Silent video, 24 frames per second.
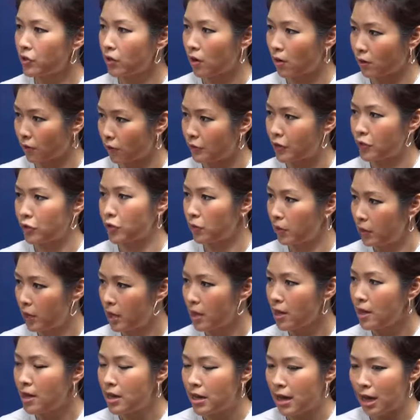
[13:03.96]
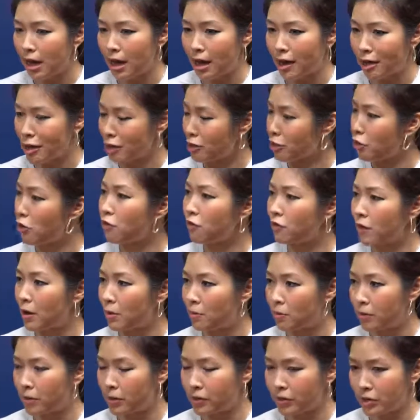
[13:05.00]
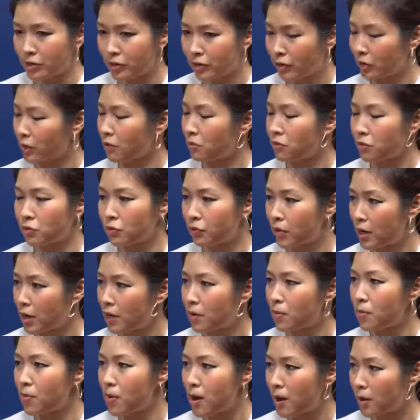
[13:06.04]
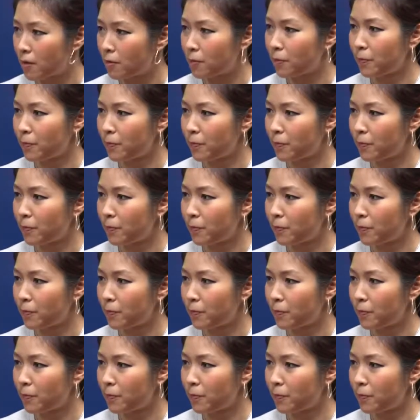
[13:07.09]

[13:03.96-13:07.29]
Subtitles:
officially in November, this goes really well.